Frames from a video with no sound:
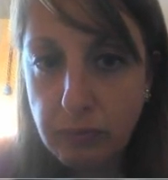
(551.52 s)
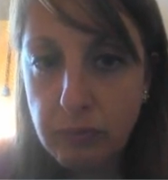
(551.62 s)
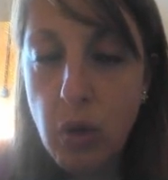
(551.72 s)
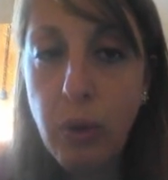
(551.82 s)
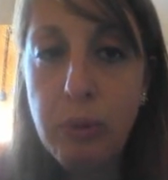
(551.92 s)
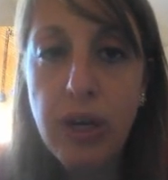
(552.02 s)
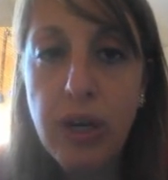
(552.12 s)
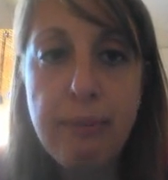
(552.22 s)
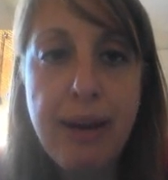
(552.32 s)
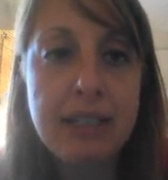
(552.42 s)
We will
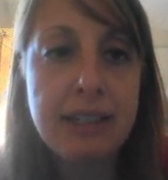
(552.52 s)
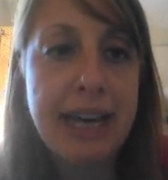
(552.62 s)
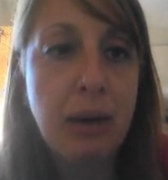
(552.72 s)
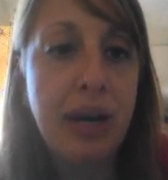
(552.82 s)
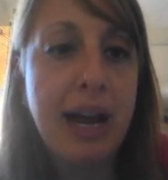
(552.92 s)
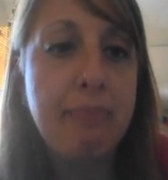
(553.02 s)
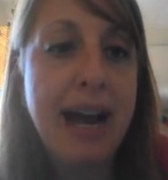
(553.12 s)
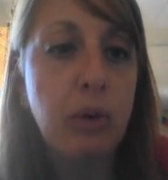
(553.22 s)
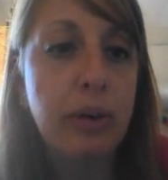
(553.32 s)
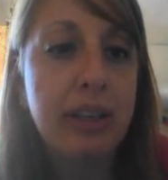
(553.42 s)
come back to that when I'm
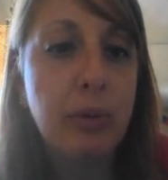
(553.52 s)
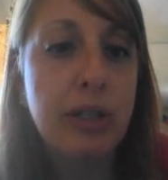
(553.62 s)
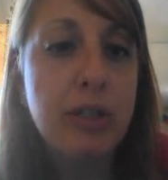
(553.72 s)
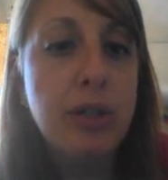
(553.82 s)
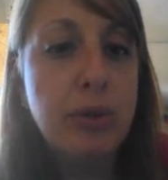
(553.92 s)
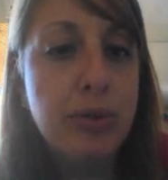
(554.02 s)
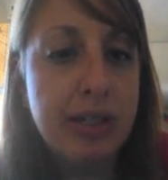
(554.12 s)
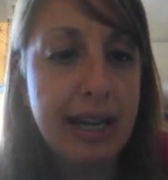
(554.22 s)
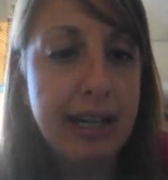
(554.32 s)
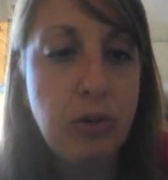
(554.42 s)
back with you on
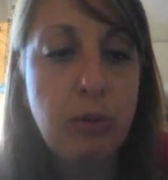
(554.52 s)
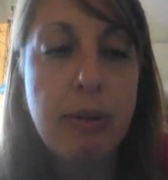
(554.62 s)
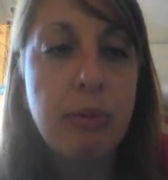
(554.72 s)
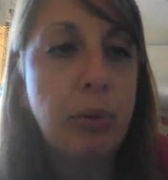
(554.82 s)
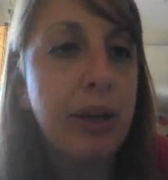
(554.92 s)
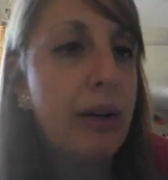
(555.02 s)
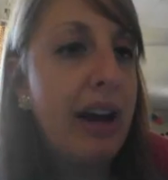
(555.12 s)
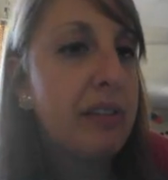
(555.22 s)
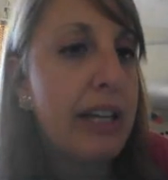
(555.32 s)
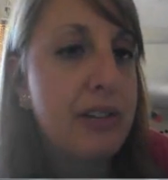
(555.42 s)
Tuesday, because remember, we don't
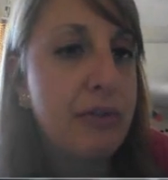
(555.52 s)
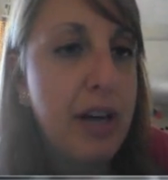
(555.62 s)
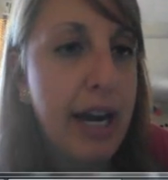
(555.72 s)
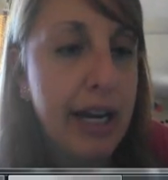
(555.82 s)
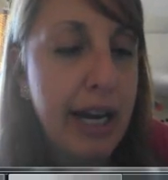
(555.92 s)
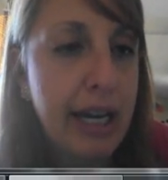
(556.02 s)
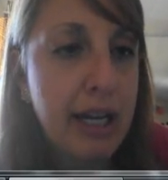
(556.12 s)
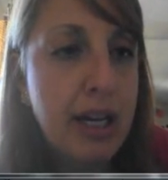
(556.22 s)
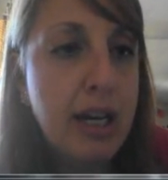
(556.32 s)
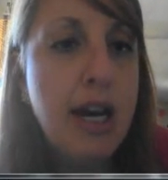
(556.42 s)
have class Friday
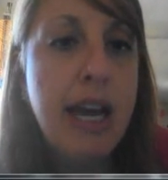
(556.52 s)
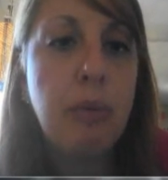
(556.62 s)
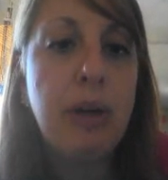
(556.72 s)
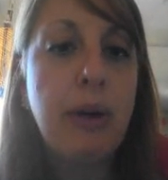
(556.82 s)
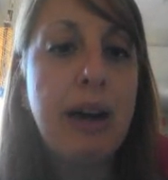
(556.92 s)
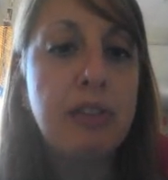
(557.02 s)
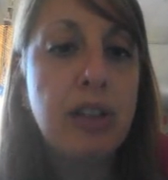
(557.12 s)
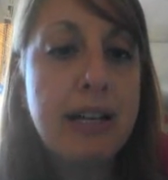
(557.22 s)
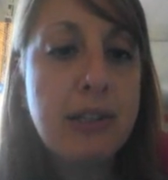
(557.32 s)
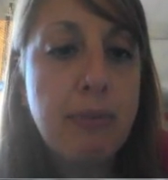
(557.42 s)
and we don't have
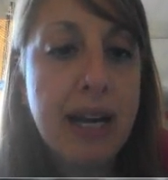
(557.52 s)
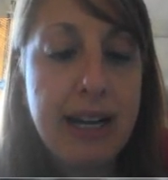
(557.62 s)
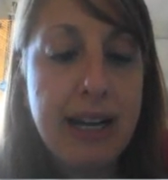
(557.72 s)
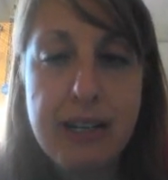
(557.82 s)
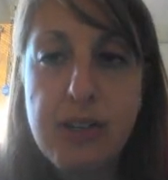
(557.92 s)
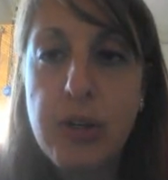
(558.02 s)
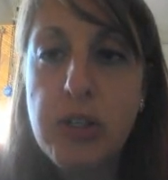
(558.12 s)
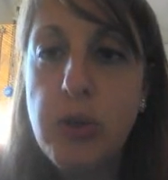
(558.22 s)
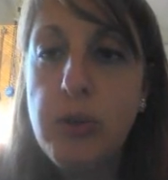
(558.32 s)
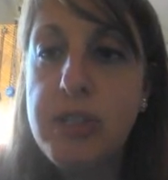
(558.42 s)
class Monday. So on
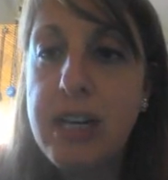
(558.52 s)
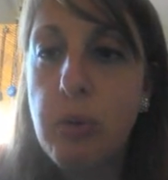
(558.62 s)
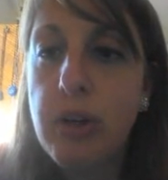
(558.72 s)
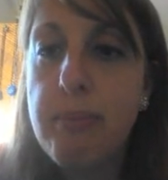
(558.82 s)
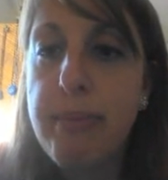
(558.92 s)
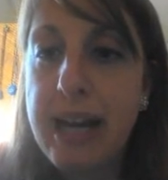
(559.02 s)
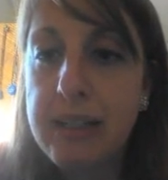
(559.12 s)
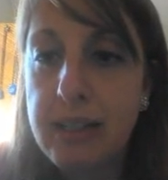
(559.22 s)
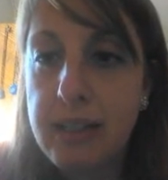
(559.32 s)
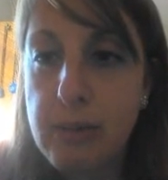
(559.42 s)
Tuesday, we'll come back
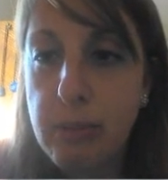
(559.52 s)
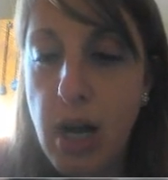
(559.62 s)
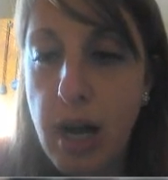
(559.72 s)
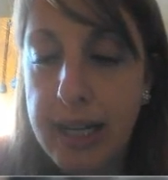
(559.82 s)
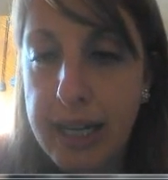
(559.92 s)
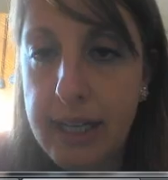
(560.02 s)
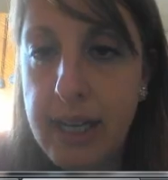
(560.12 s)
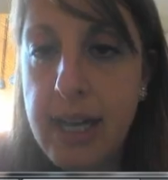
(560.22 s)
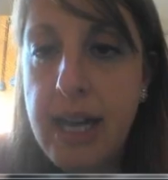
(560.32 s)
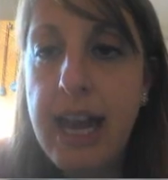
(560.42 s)
to this blocking,
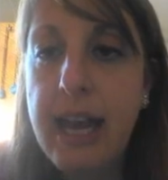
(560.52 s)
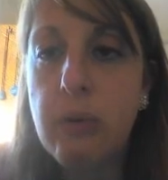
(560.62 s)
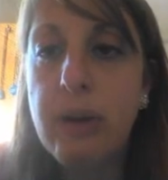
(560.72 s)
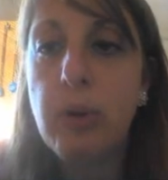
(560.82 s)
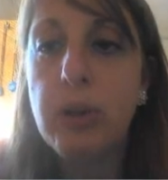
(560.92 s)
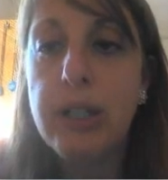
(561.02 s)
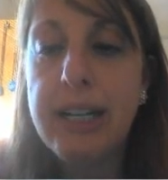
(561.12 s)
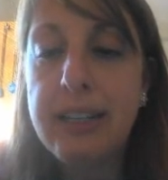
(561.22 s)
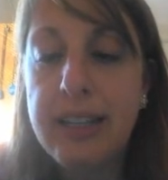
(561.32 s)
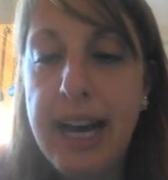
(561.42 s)
and we will look
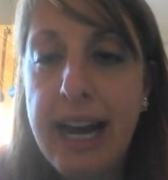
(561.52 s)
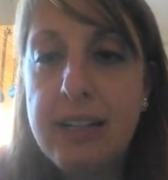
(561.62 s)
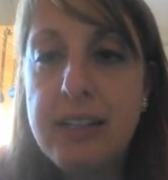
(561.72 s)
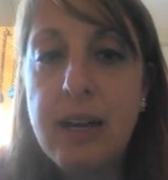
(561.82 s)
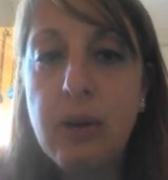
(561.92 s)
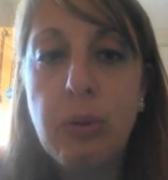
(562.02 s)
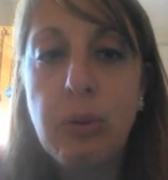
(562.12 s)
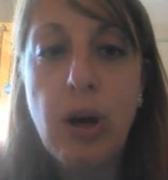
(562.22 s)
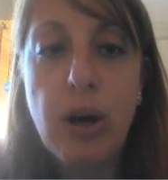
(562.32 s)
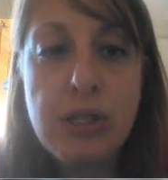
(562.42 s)
at that, and we will
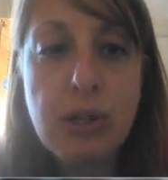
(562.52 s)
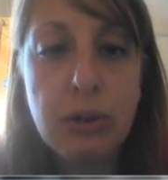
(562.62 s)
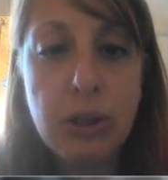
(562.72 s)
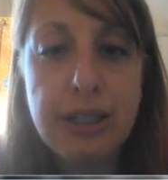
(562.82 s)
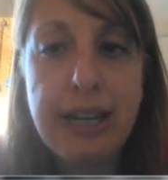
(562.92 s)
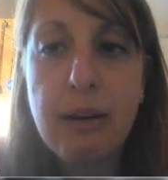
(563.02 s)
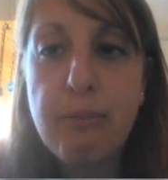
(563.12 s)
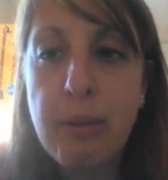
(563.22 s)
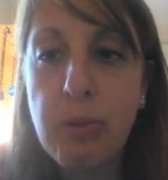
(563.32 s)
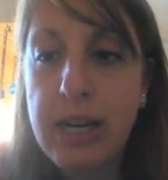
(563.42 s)
also look at
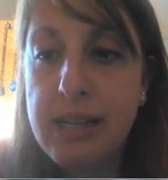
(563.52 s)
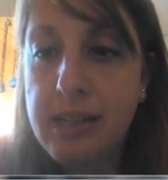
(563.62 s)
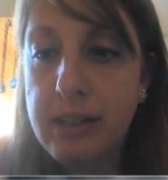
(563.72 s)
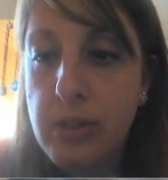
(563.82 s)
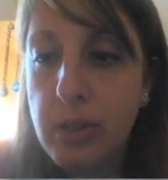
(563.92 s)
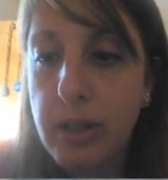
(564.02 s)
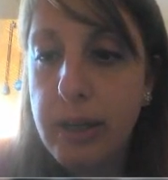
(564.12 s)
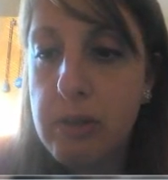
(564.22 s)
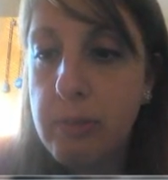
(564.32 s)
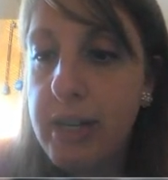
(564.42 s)
memorizing the
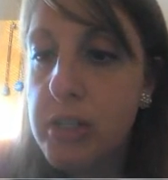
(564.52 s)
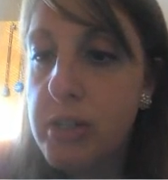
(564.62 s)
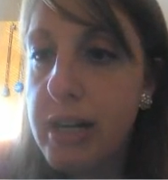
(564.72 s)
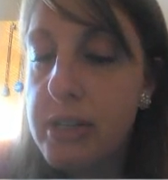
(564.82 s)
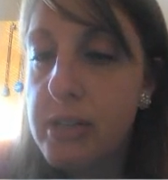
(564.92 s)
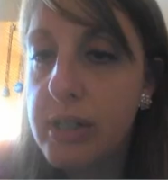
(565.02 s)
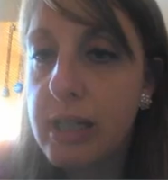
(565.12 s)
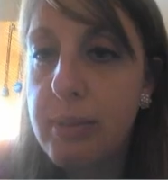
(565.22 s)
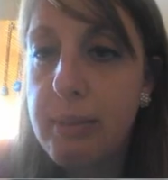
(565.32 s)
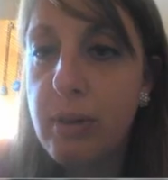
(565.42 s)
script, because you guys are going to
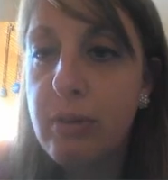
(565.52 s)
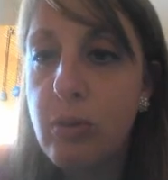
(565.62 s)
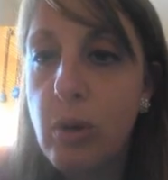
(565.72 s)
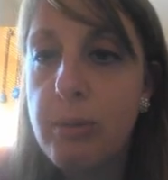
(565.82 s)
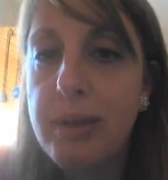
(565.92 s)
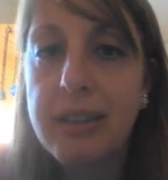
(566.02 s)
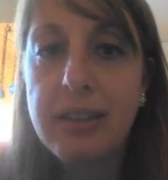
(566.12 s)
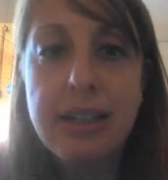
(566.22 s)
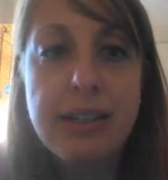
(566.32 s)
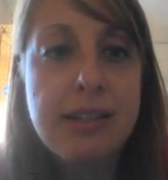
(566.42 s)
be performing
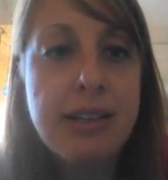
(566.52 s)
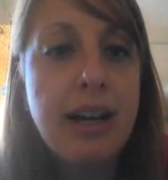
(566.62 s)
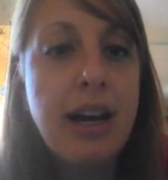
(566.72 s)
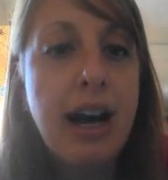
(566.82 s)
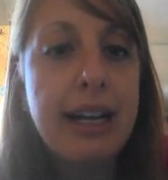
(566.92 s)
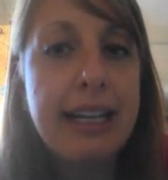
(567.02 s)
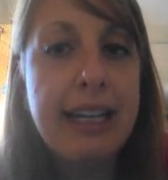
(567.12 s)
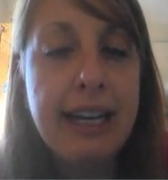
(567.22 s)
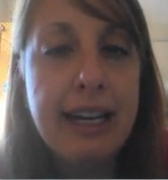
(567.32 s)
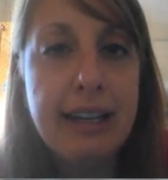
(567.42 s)
this
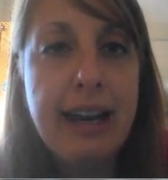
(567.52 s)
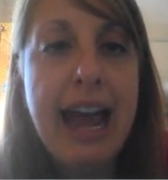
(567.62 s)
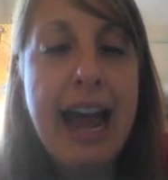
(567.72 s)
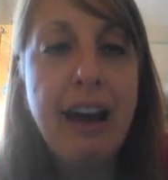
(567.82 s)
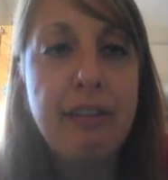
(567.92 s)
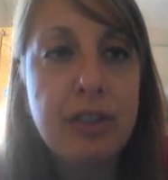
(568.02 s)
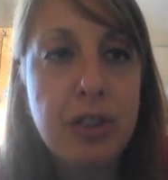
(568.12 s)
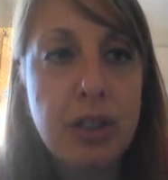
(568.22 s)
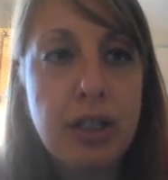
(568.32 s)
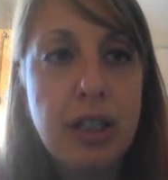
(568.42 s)
again
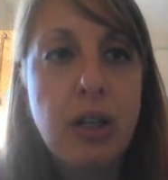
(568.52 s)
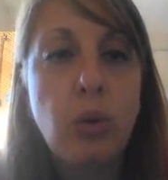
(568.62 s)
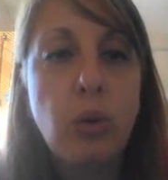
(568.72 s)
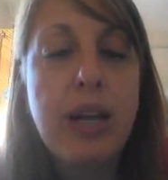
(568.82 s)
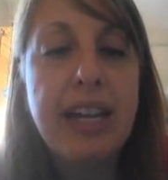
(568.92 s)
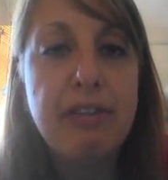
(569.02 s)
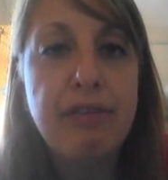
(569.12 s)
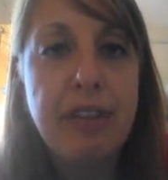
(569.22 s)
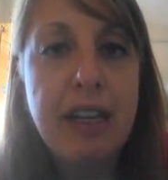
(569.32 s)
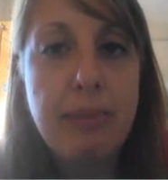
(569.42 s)
after we give
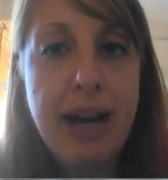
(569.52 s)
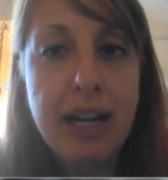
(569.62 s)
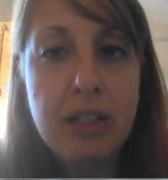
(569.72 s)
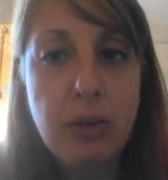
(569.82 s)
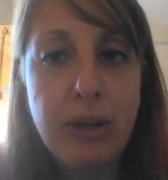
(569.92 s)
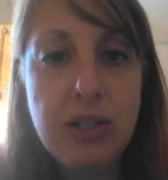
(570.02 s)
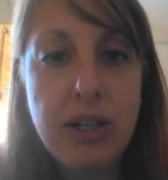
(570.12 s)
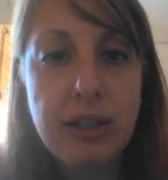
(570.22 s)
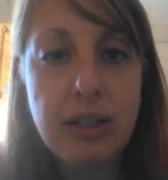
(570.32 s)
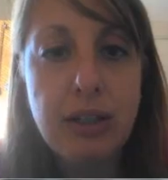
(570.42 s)
feedback to each
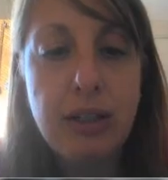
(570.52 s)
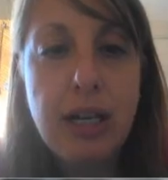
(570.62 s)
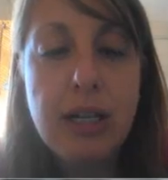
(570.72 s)
other.